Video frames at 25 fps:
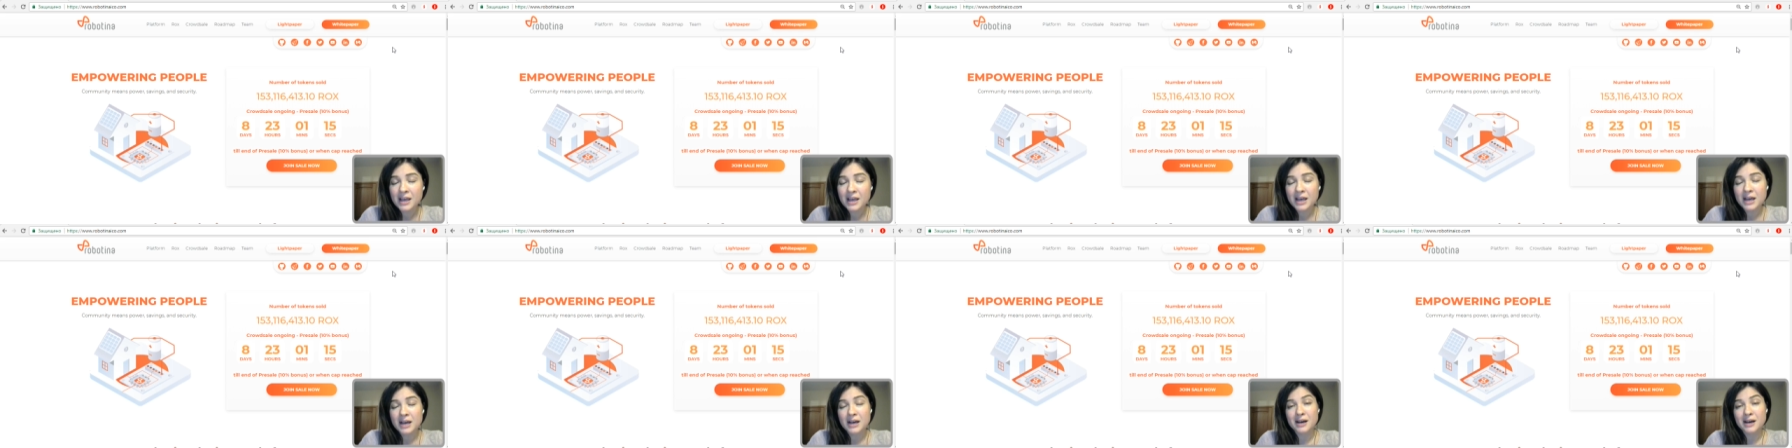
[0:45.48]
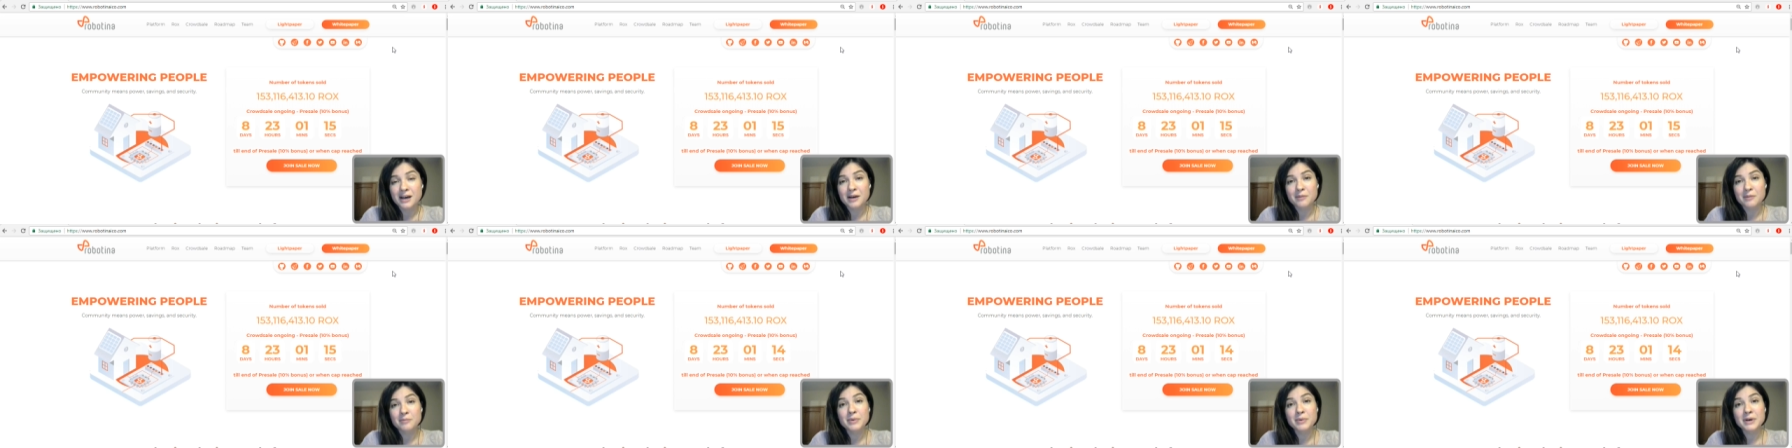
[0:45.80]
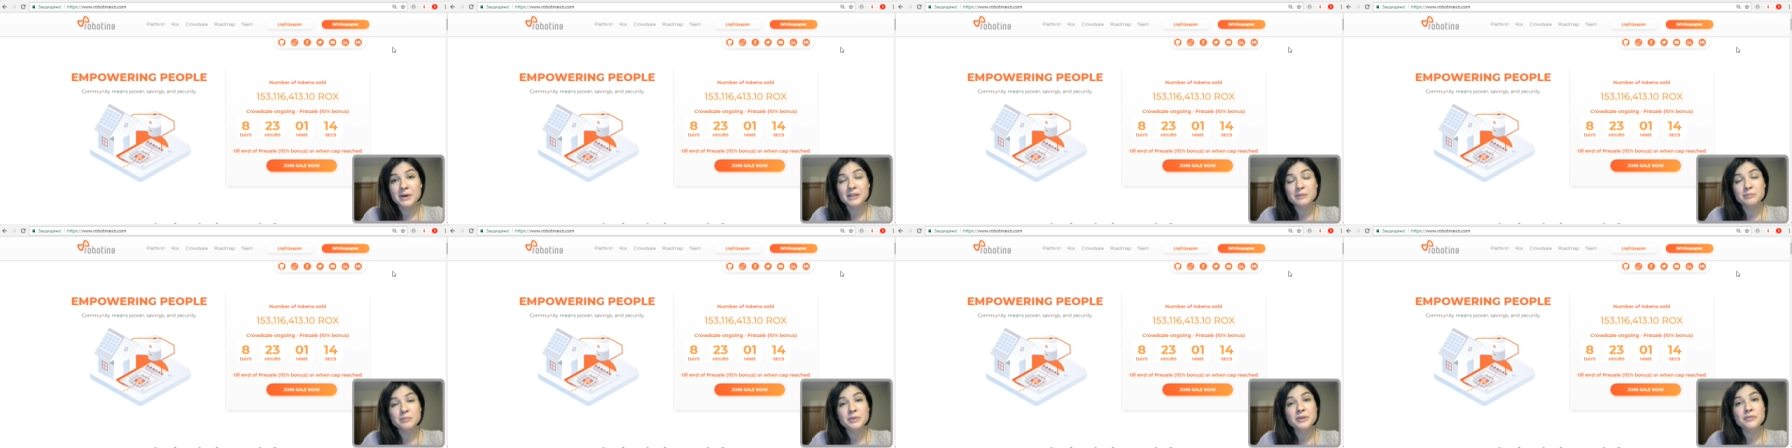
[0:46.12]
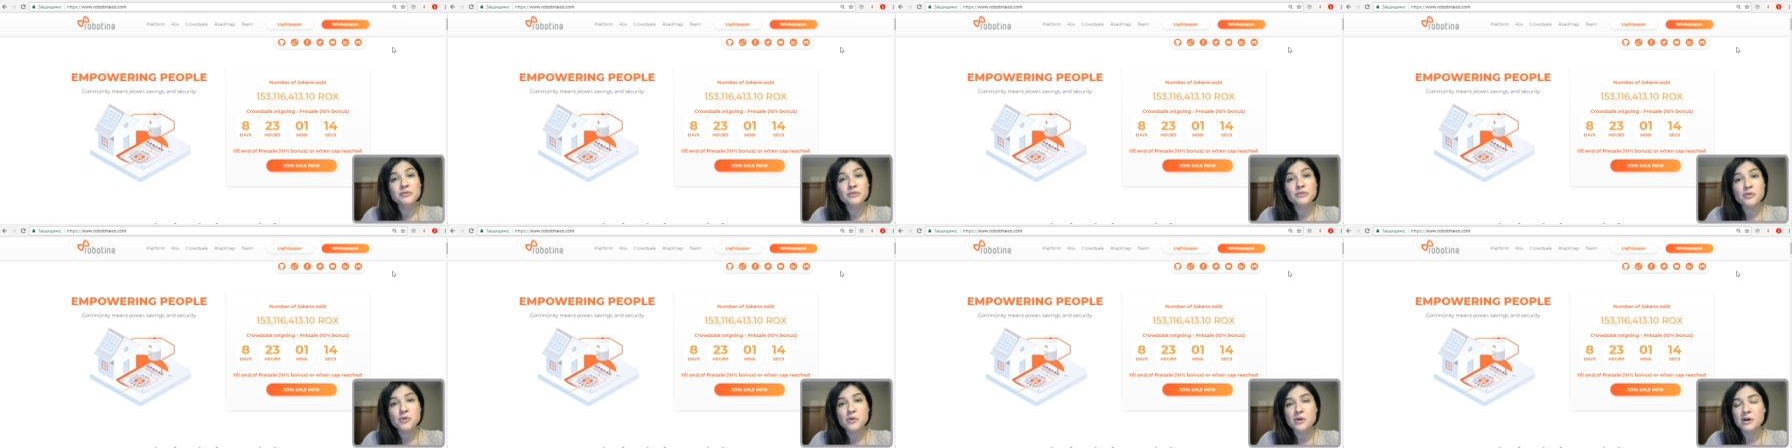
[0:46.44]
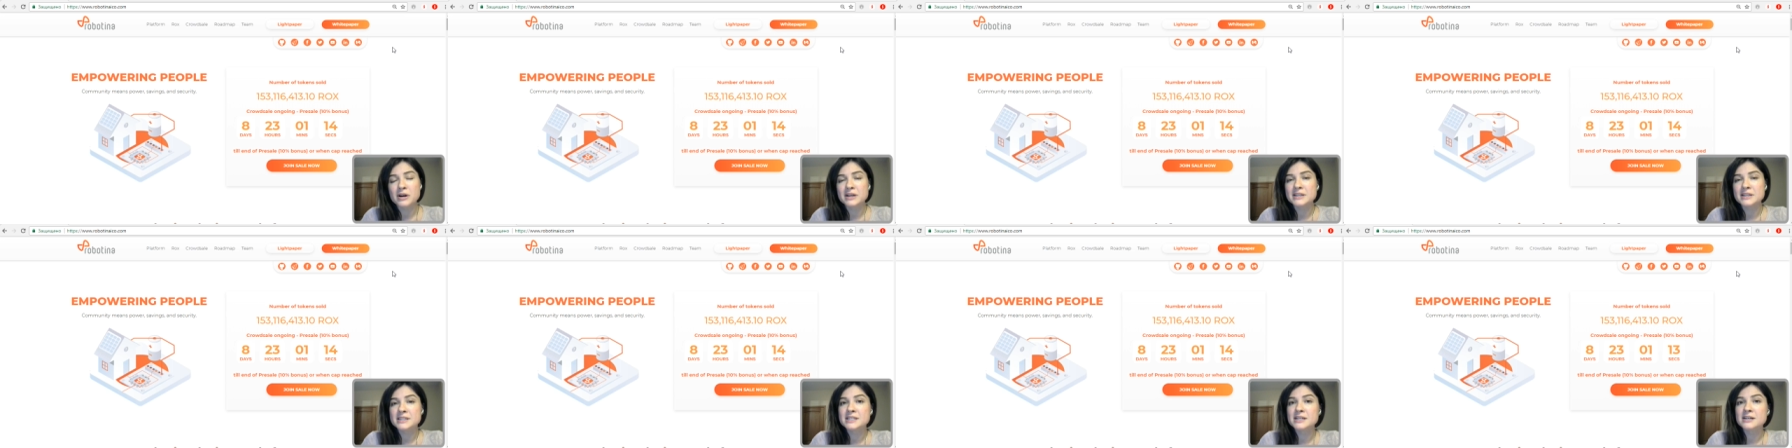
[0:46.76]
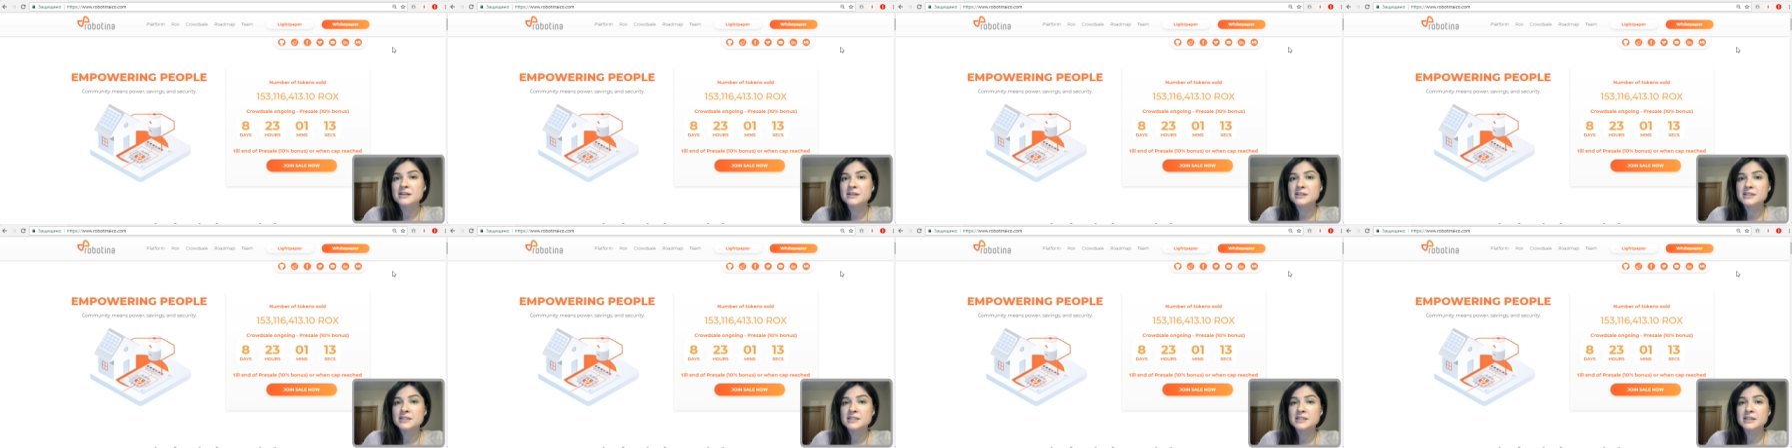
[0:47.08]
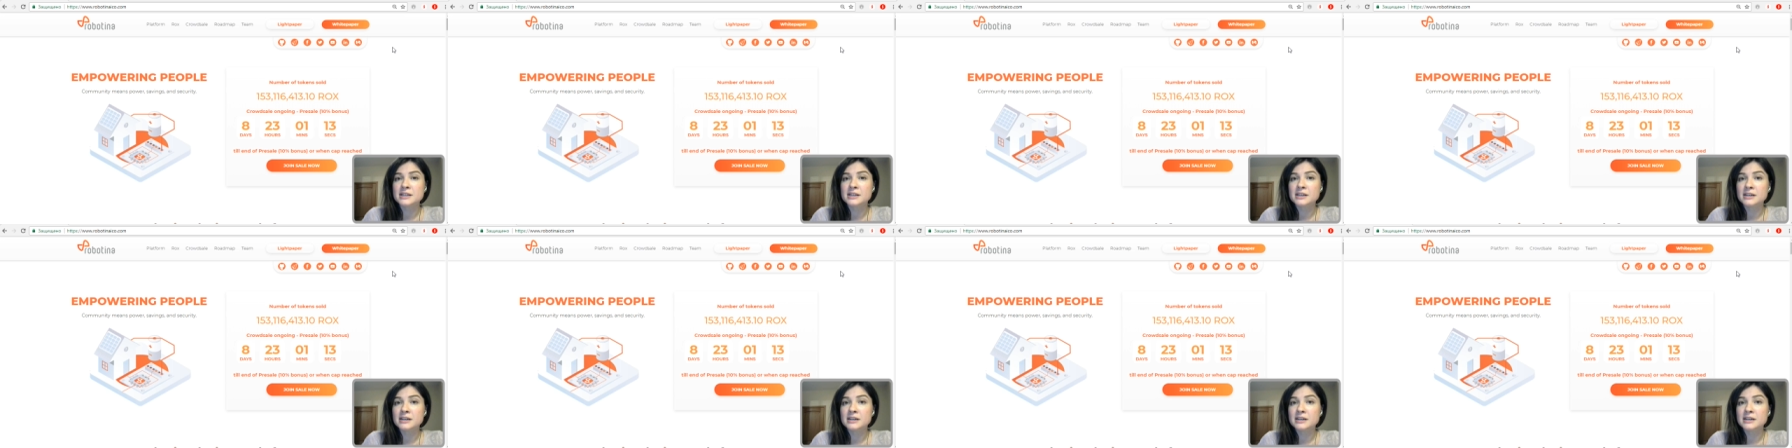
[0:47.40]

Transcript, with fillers: But before I start